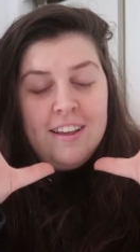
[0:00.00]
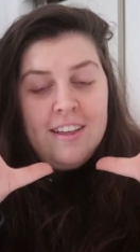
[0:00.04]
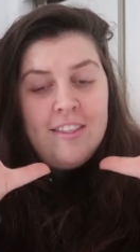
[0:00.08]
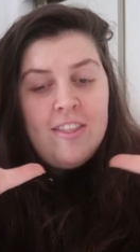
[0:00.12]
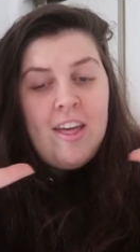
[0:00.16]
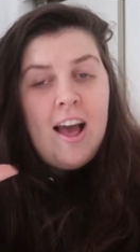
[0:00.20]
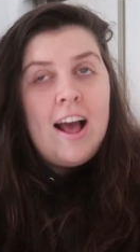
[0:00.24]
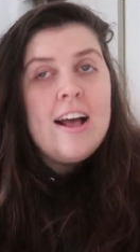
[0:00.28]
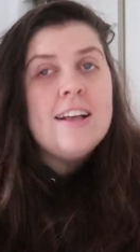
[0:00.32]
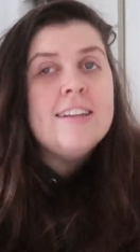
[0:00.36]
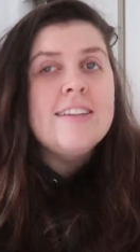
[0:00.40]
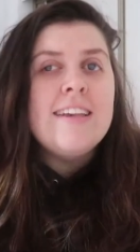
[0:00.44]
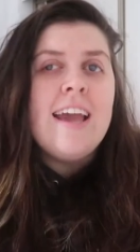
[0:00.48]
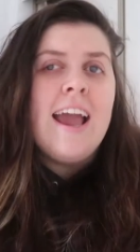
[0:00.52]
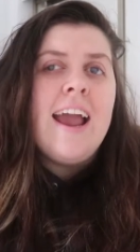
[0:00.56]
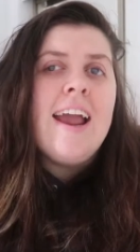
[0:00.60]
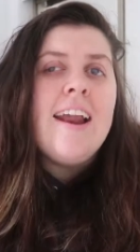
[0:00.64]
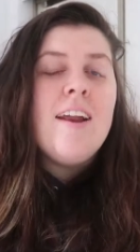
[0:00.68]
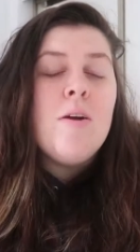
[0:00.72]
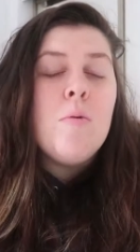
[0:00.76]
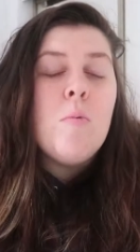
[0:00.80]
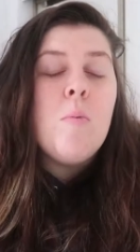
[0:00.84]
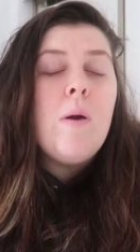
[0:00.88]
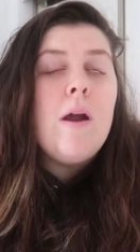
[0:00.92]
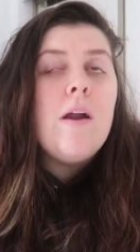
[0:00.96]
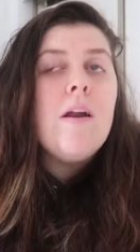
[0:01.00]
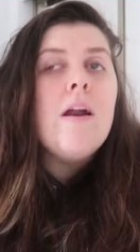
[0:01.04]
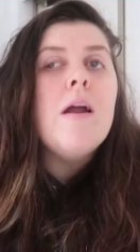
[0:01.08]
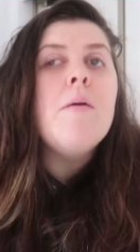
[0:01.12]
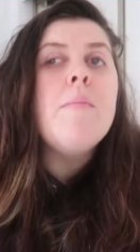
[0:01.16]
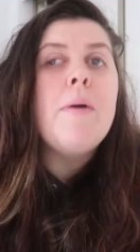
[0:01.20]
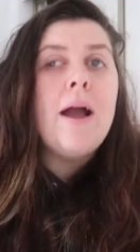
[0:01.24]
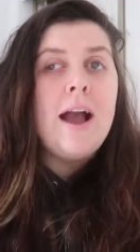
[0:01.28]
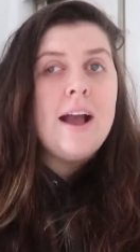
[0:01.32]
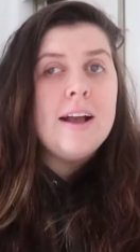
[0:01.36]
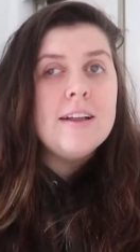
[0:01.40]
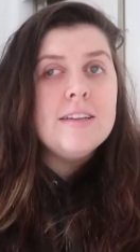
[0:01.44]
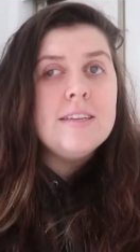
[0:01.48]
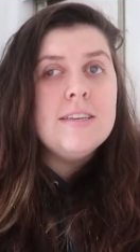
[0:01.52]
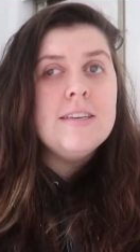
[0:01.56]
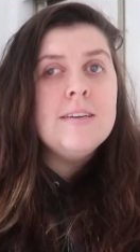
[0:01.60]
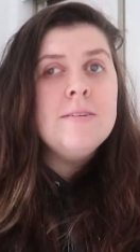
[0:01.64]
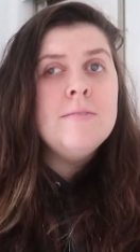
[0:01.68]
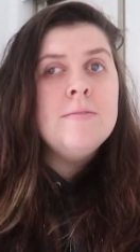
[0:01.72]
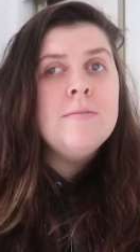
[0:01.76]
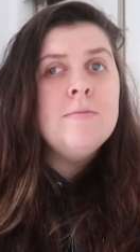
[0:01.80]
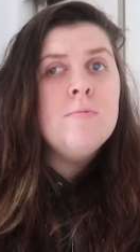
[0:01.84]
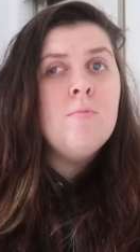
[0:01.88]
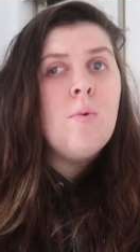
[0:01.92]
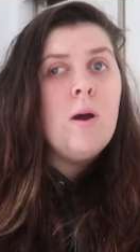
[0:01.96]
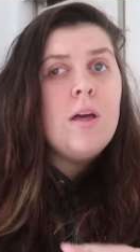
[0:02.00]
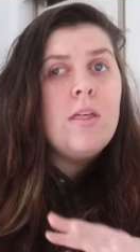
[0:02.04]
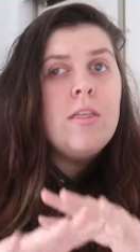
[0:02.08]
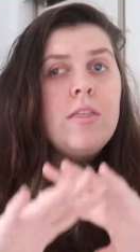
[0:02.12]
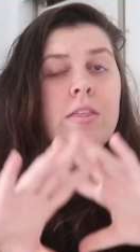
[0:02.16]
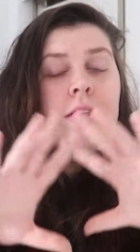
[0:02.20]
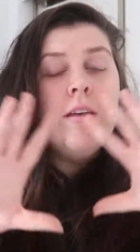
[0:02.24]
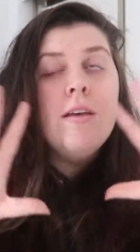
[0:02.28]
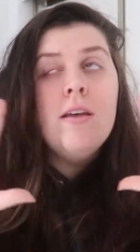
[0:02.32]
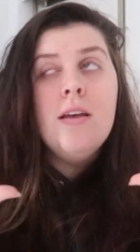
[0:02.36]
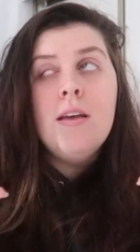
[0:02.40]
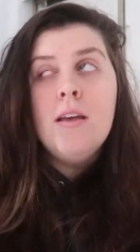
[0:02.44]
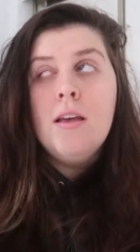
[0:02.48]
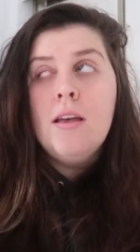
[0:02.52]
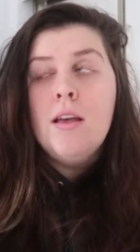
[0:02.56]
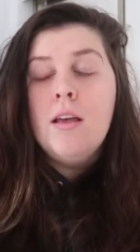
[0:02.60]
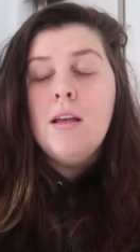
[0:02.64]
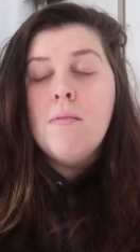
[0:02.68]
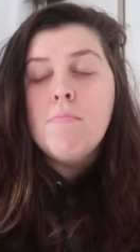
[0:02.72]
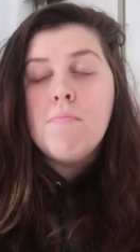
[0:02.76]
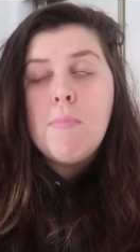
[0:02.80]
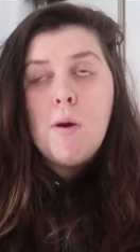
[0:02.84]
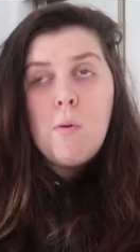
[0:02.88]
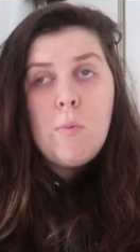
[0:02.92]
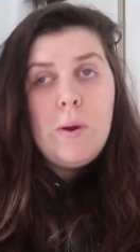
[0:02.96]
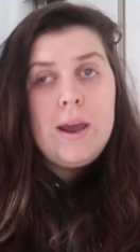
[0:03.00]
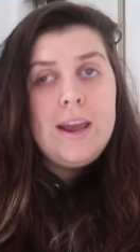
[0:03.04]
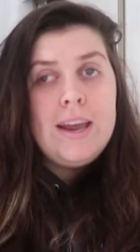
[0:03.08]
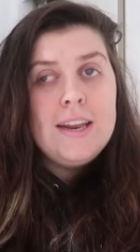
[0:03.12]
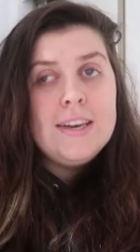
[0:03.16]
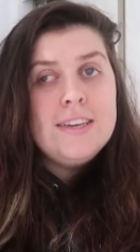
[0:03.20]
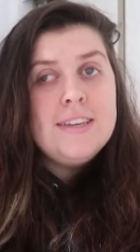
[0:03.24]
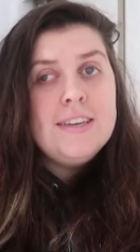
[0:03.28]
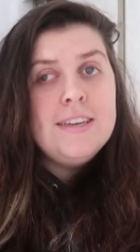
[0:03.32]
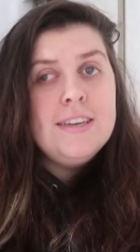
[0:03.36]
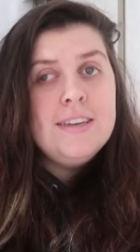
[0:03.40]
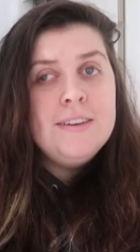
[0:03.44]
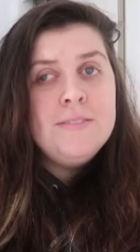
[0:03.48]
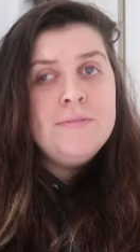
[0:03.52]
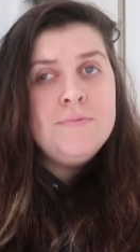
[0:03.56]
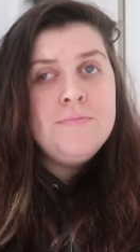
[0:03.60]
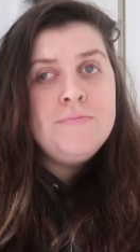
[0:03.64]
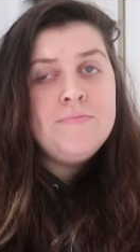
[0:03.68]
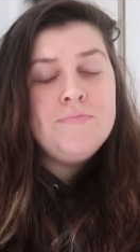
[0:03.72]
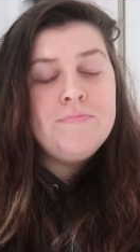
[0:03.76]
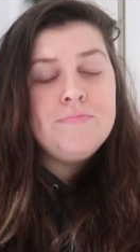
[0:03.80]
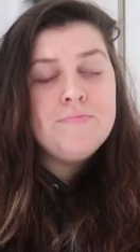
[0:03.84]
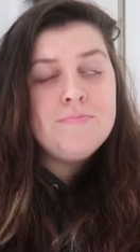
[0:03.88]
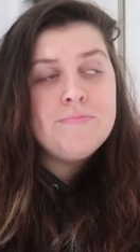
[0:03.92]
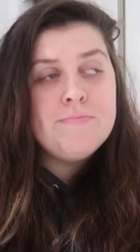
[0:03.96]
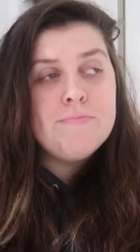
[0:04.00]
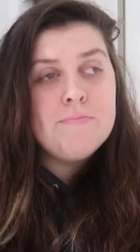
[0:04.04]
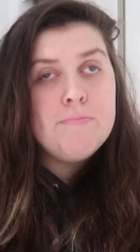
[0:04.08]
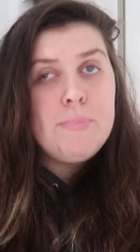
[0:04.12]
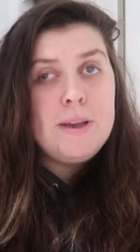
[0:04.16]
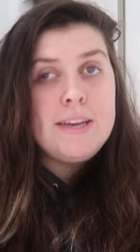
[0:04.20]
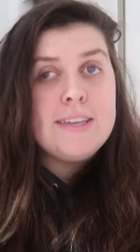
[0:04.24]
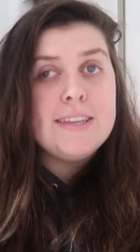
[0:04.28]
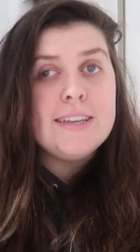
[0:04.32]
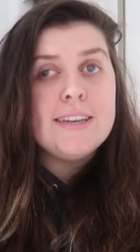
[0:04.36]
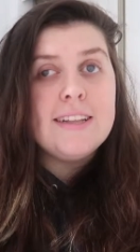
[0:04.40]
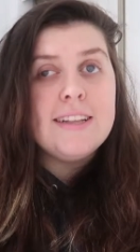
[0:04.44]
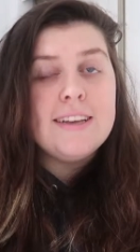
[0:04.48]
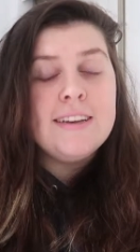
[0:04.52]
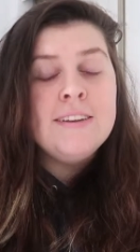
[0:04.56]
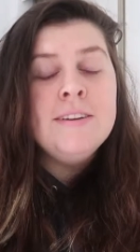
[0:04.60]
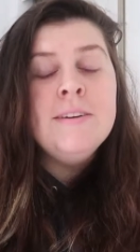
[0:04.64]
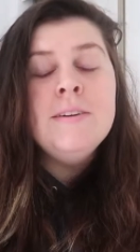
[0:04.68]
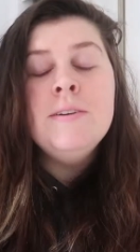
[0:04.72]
that's kind of where I'm at with my weight basically.